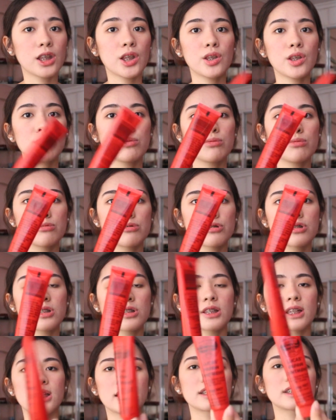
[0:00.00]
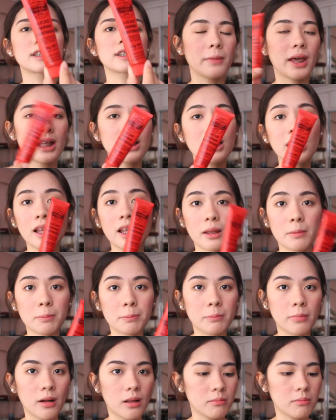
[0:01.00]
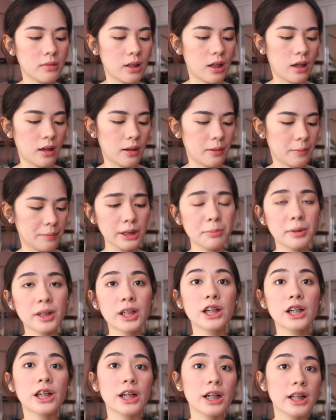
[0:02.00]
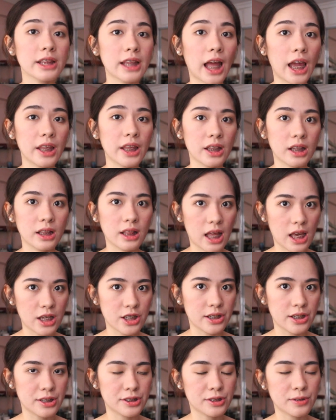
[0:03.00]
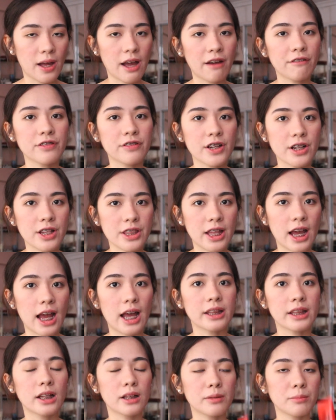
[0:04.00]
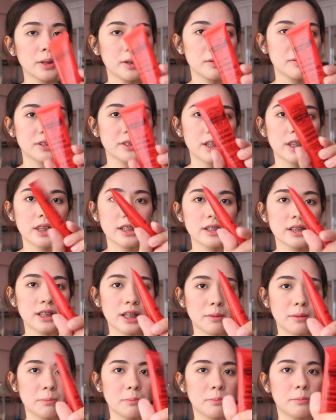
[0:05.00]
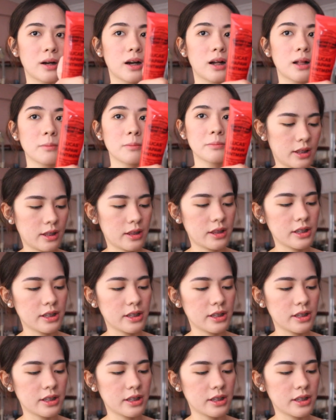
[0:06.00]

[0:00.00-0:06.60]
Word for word: You use this, any lip balm lang. Diba nag-curl tayo ng lashes? So, after that, I'll be using this lip balm.